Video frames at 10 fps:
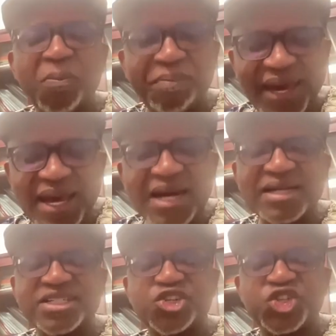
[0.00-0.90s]

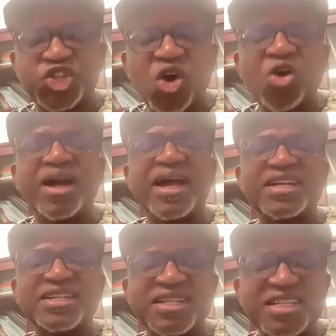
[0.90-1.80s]
build strong
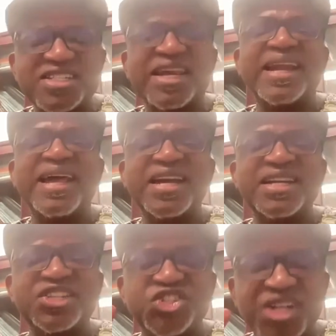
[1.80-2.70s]
and
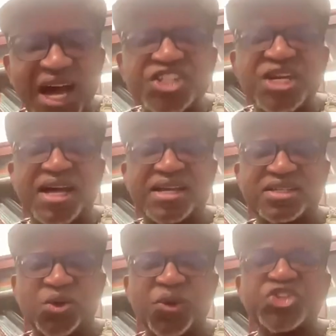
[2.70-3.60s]
resilient
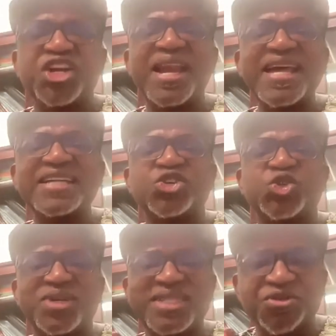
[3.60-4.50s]
structures which need
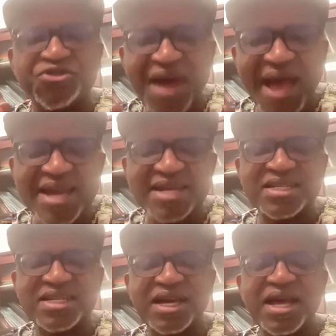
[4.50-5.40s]
to
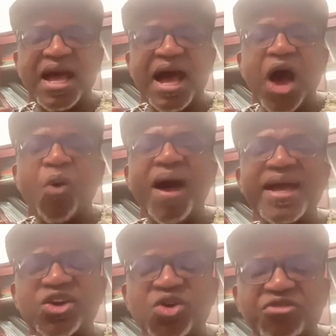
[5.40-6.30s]
defend our
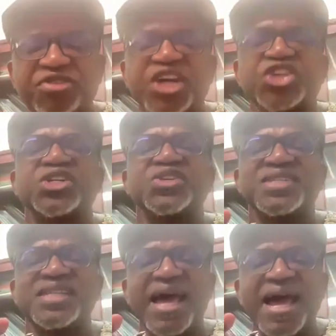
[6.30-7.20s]

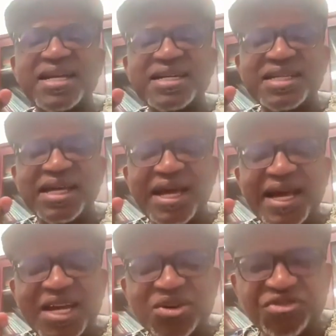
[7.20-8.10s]
innovations and
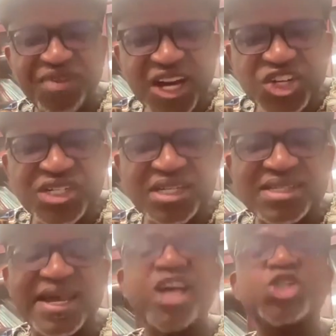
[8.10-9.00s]

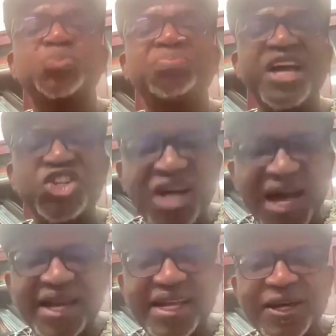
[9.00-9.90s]
inventions,
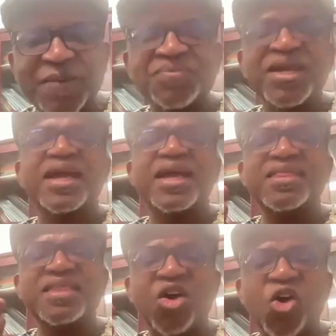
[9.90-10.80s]
especially
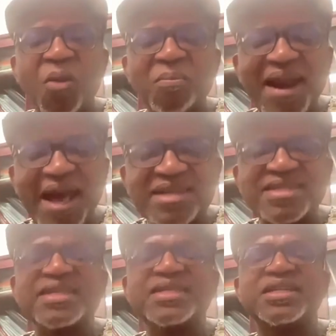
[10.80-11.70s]
in the
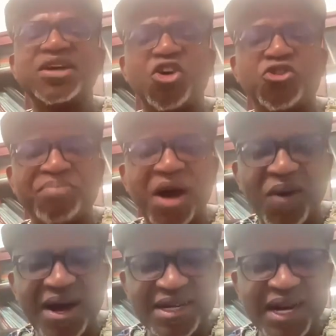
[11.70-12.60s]
complexity of
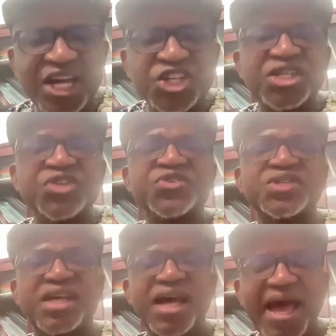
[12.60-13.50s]
power
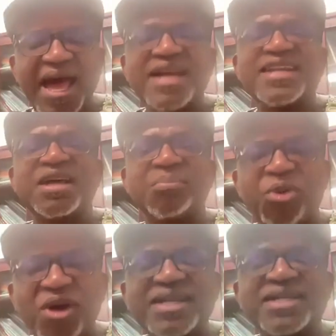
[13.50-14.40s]
relations and the
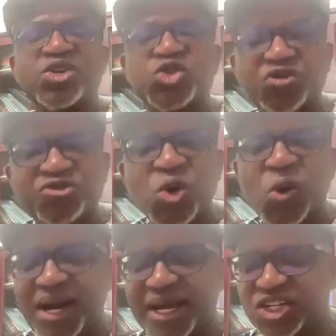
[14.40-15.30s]
politics of
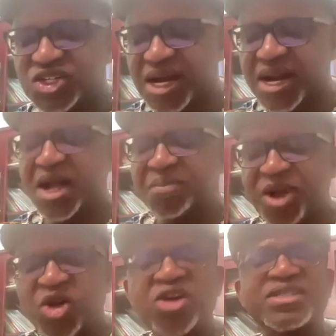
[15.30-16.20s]
knowledge.
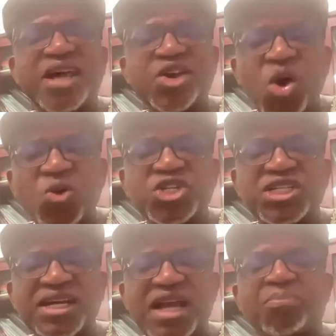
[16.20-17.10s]
Because the
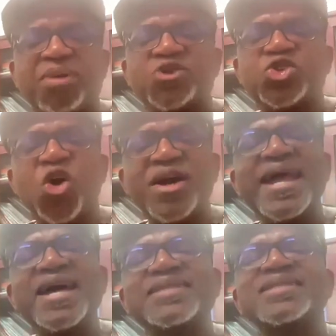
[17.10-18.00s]
notion about
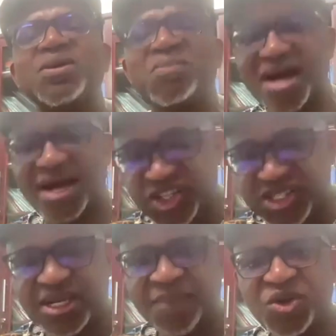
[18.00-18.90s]

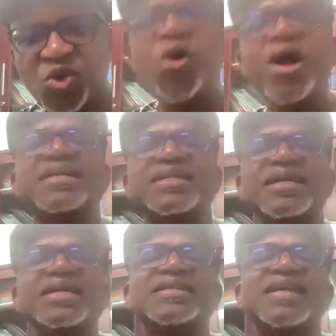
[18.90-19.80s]
Onesimus, who had his